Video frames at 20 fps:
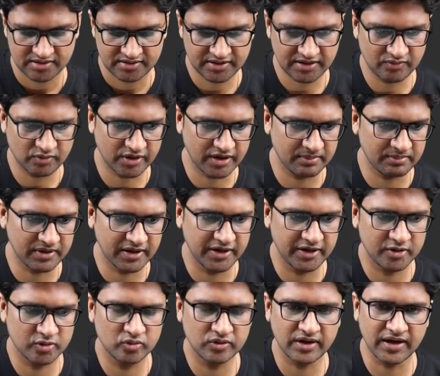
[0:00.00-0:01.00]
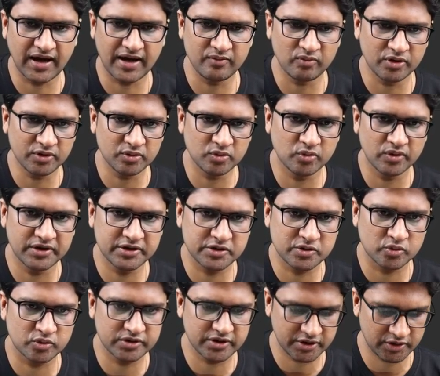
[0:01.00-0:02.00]
then what I'm planning to do, I want to go and
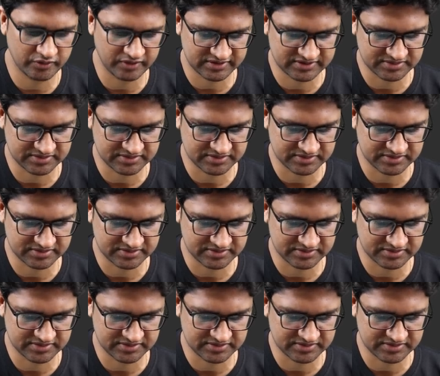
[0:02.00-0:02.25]
throw the new